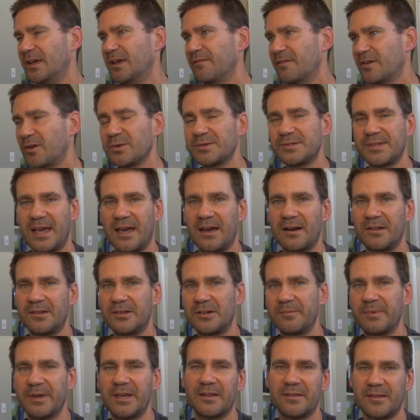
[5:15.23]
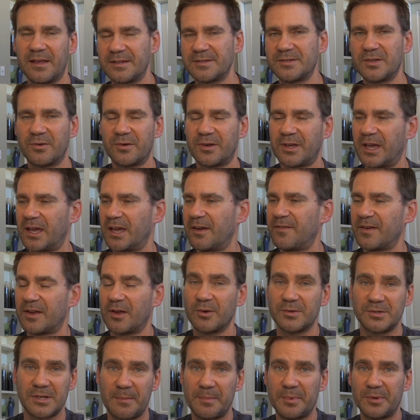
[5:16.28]
If it goes down a little bit, that's okay. If it
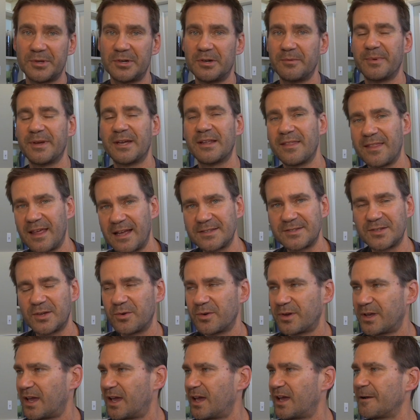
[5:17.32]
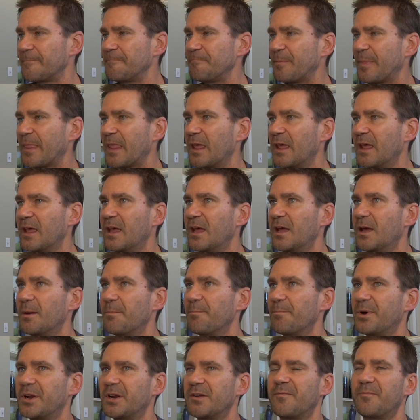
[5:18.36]
goes up a little bit, that's okay.
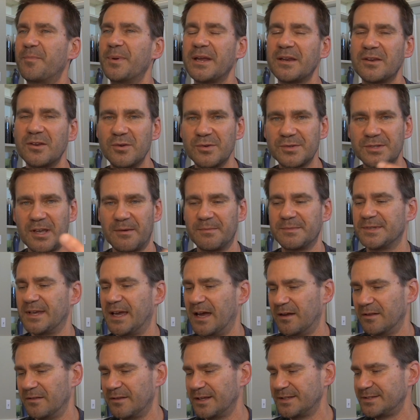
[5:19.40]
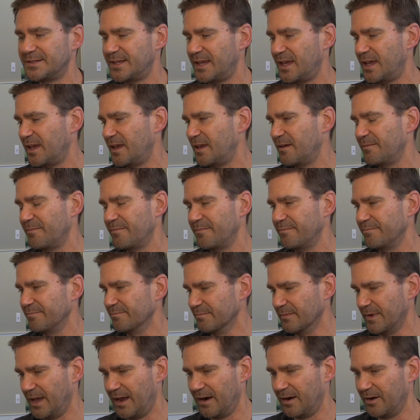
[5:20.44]
But if big news comes out, let's say,
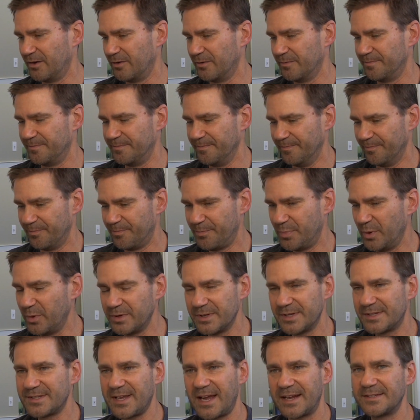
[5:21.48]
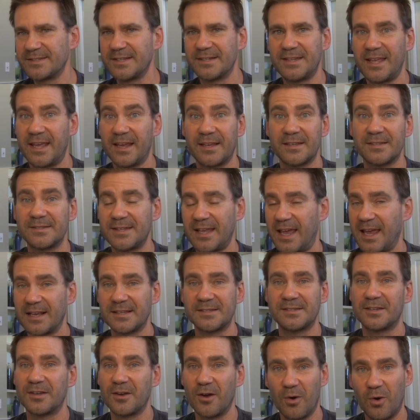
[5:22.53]
I don't know, Putin decides to take his
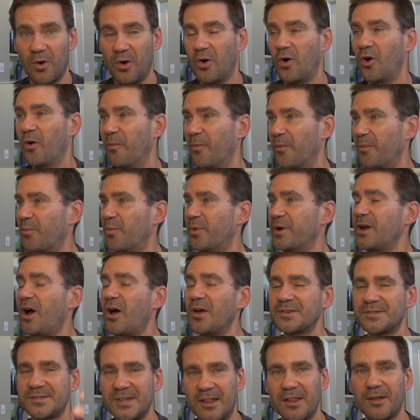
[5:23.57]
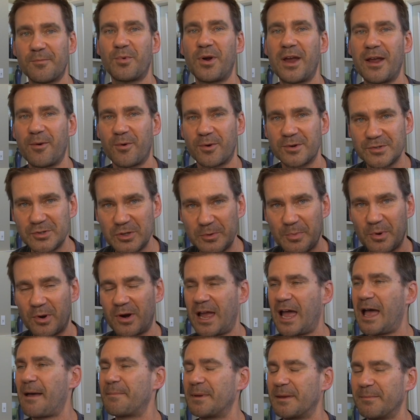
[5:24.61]
tanks and go home. We all celebrate. We're super
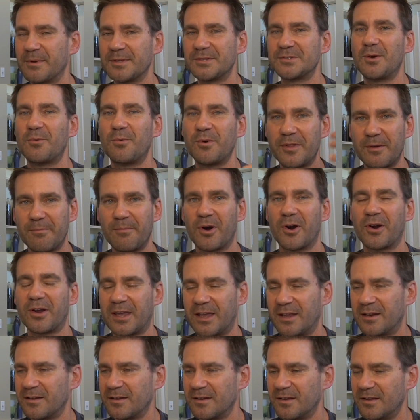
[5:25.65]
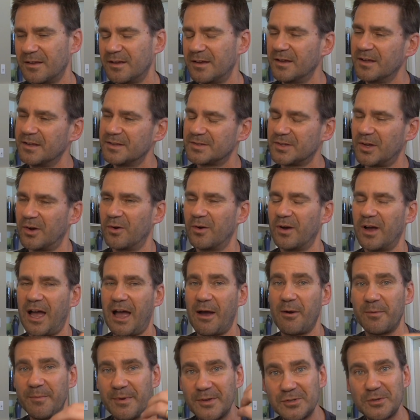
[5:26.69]
happy, but so will the market. So
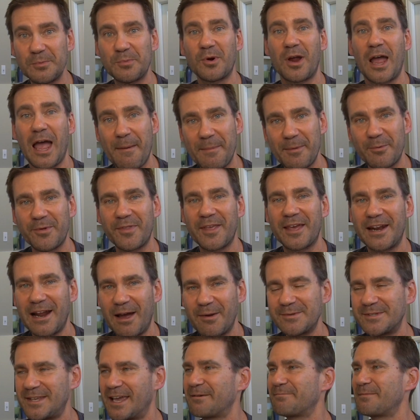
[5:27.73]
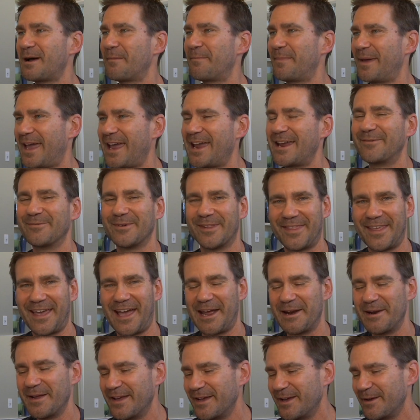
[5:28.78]
I would be super happy with that. I would take my pain with
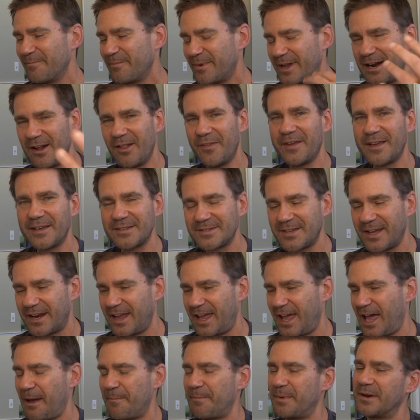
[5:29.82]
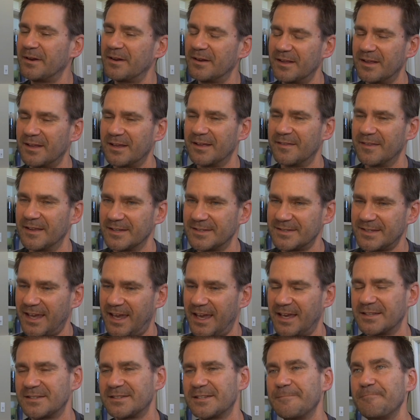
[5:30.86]
that. But I don't think it's going to happen in this
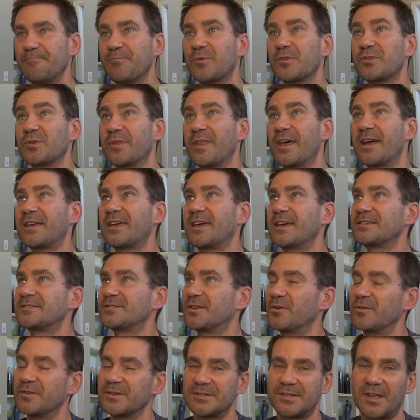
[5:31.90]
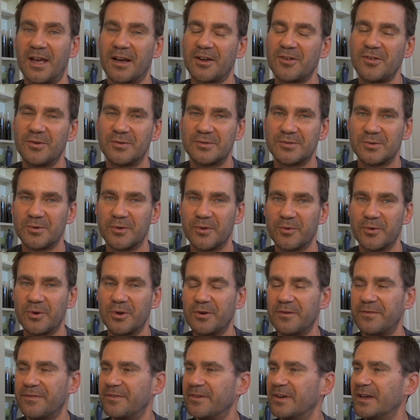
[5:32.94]
case. So in that case, though, the stock shoots through the
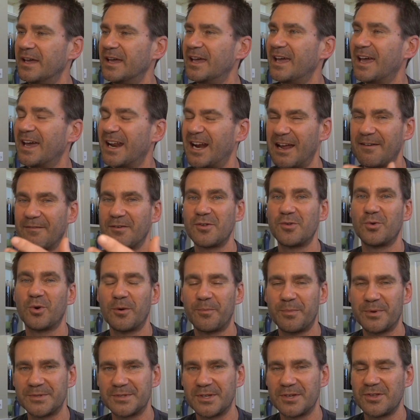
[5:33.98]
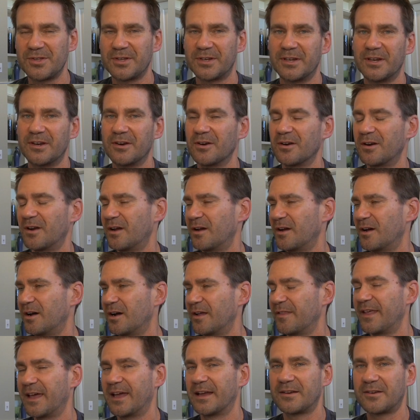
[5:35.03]
roof, and I have a short position here
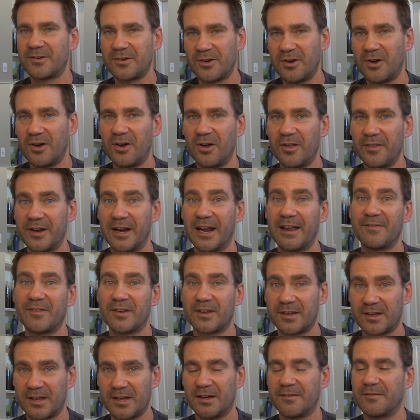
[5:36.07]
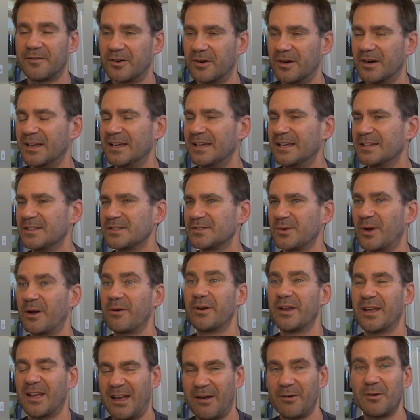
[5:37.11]
on that call that I have to cover. So
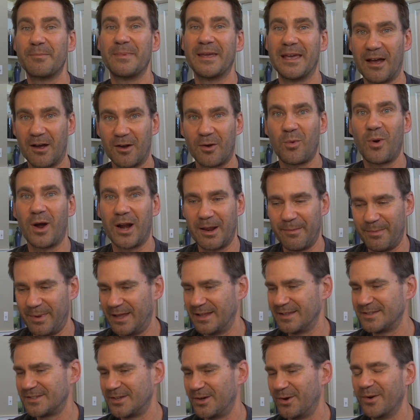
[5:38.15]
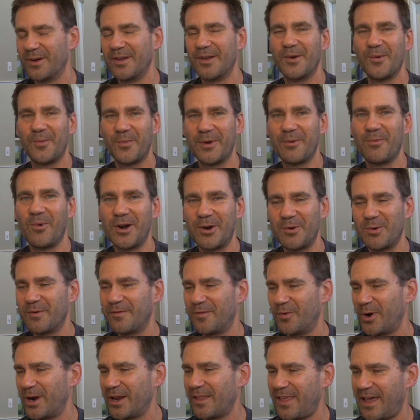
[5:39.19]
I would be out quite a bit. So we want to
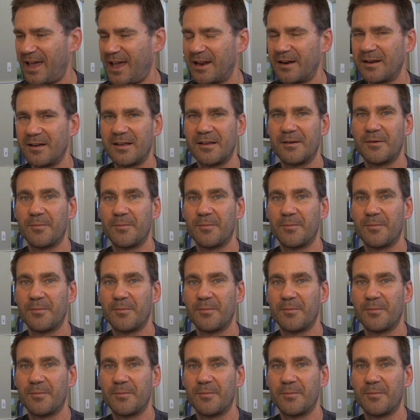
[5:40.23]
avoid that,